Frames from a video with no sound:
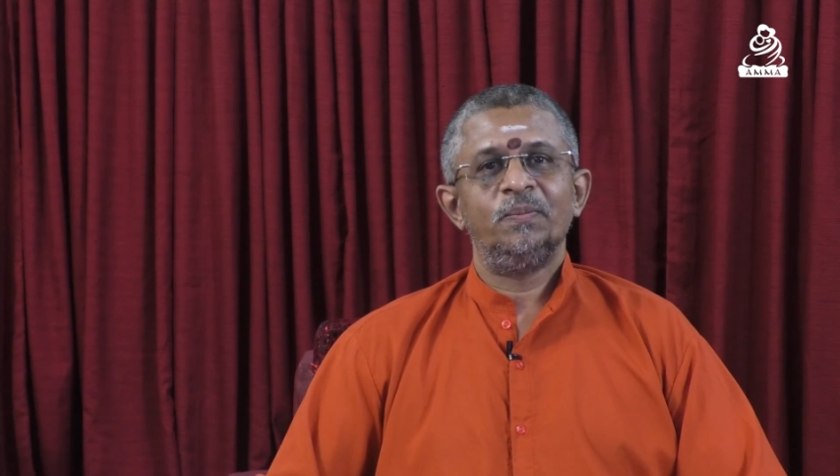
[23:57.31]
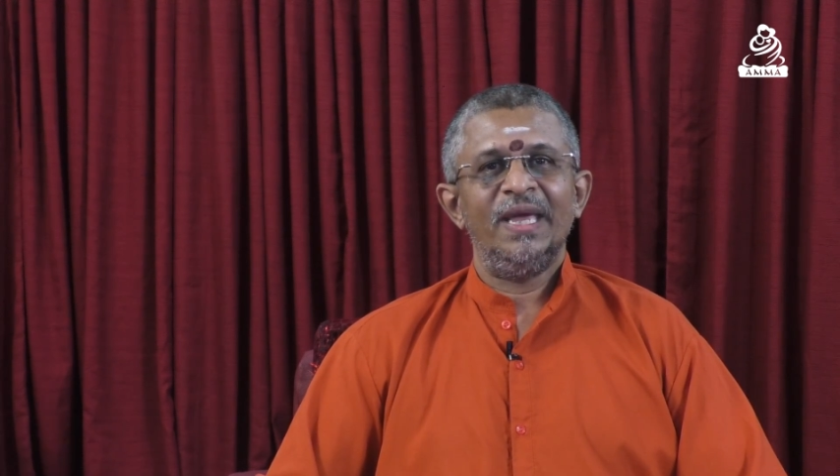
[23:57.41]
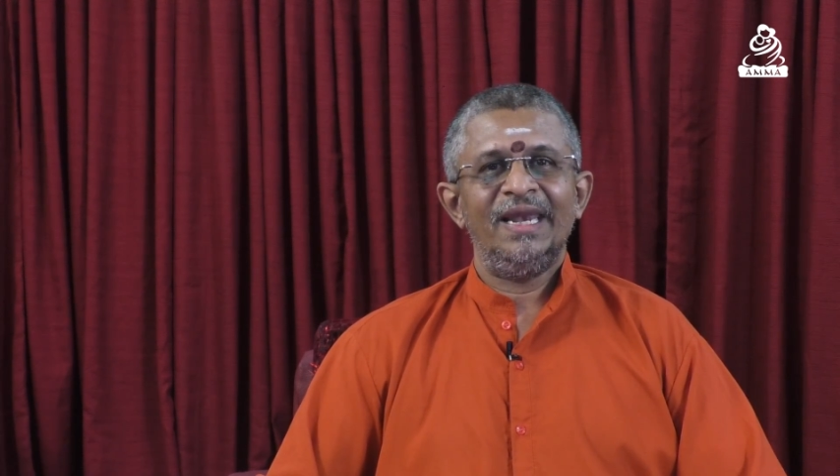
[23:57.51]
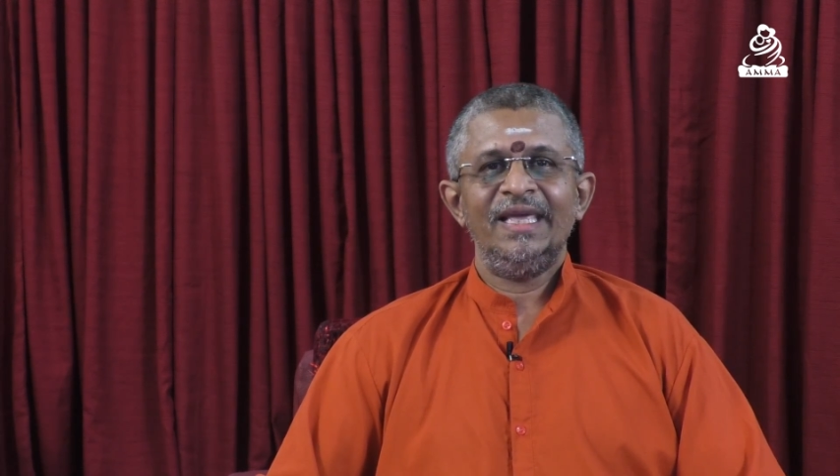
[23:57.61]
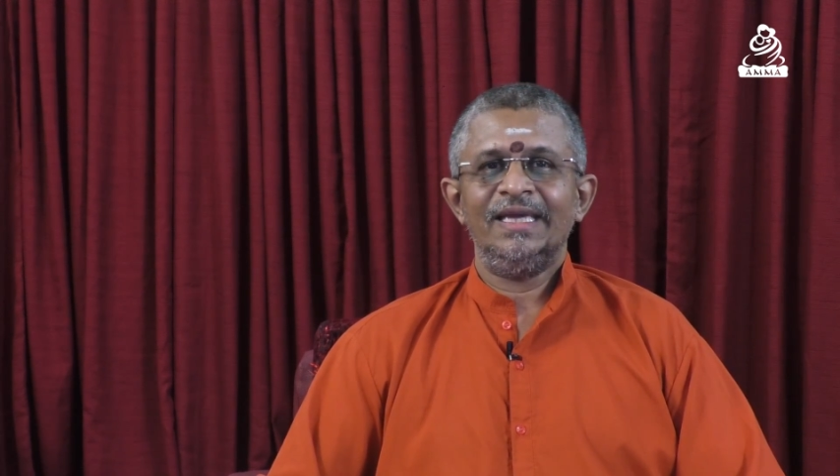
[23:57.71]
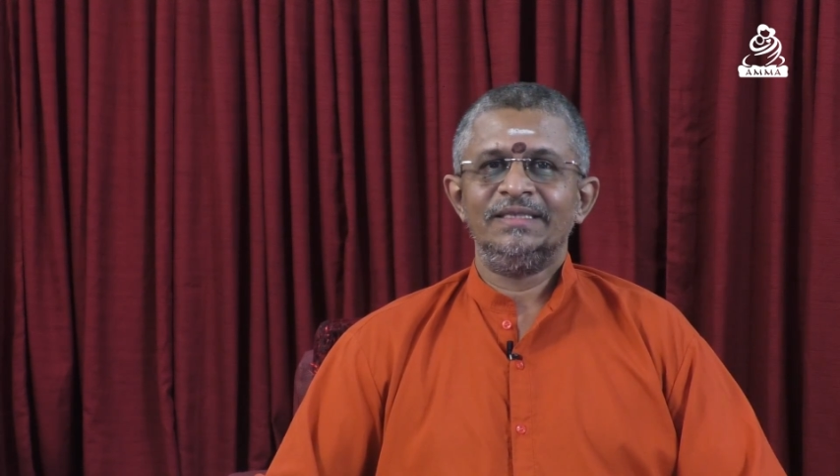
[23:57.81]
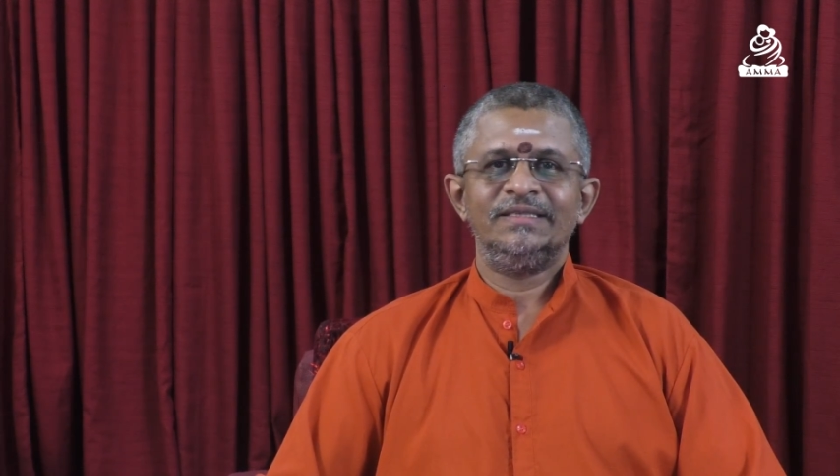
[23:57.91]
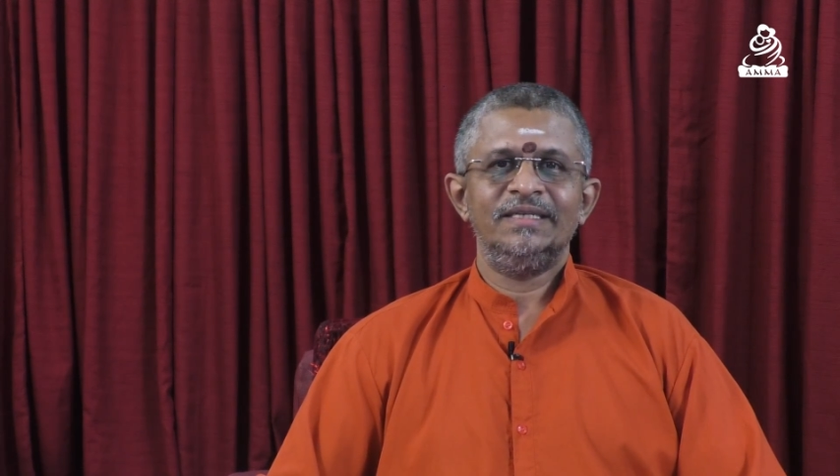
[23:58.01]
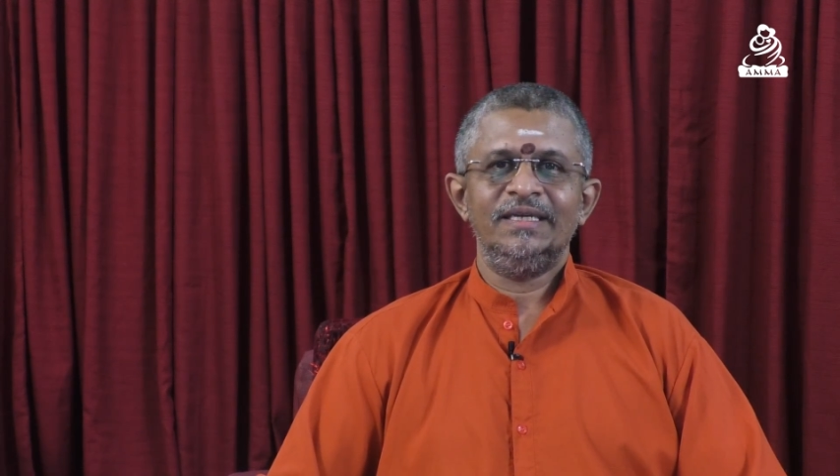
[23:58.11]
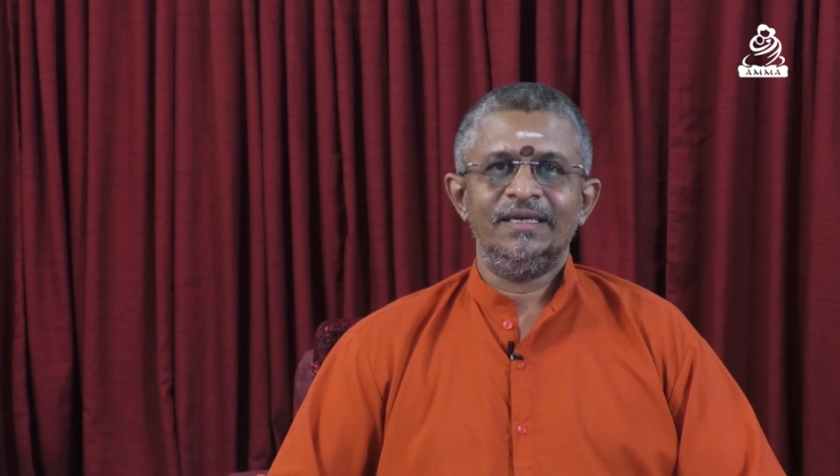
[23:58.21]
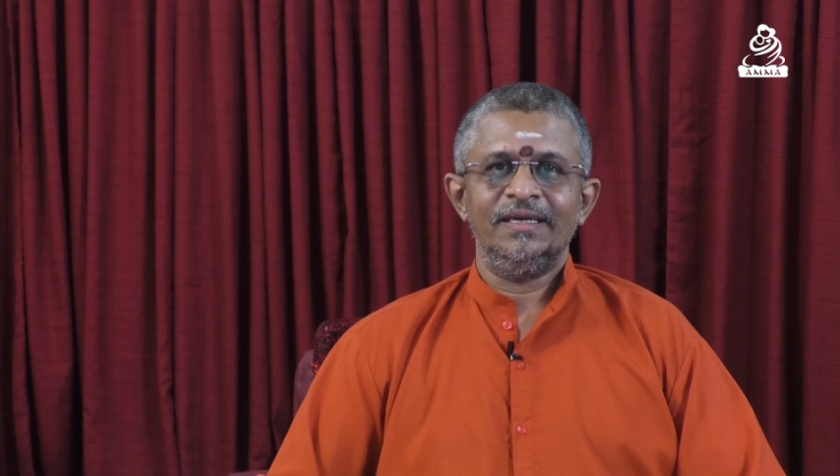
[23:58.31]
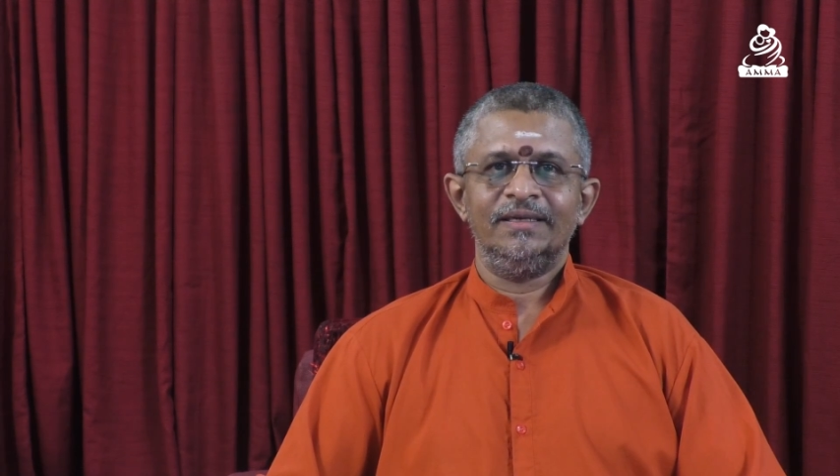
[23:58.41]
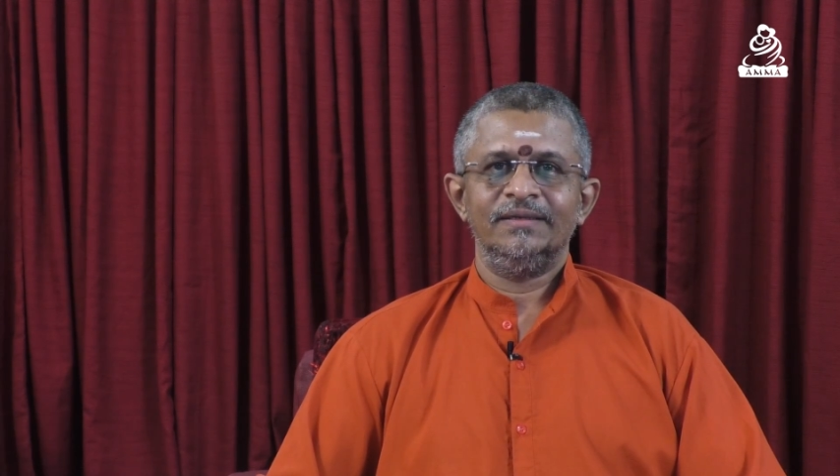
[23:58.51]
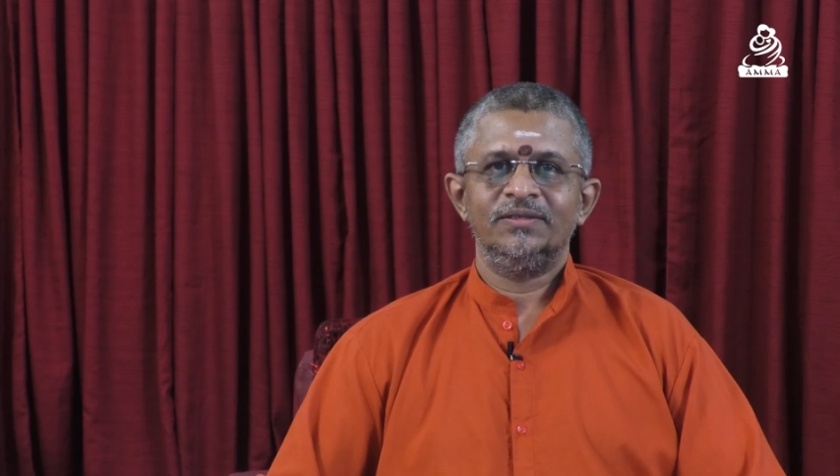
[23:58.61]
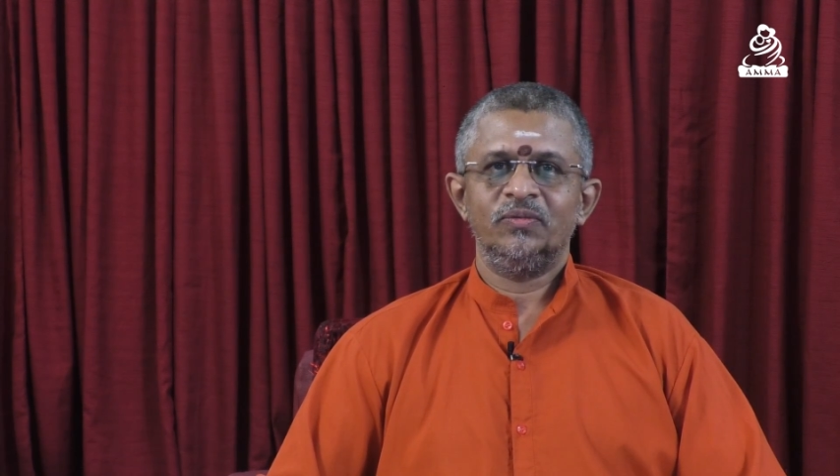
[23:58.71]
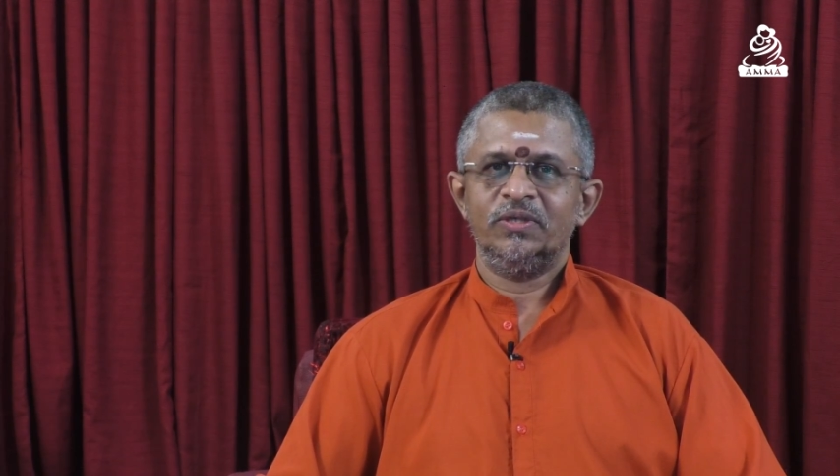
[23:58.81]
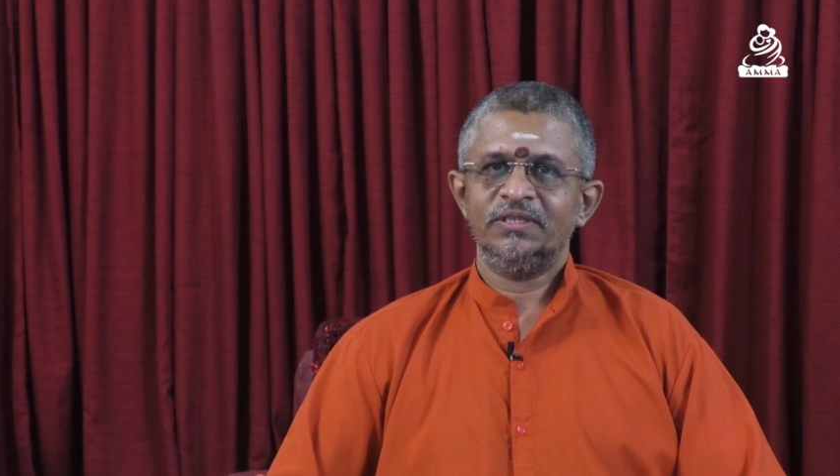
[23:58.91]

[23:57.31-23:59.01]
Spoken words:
smelling and stinking.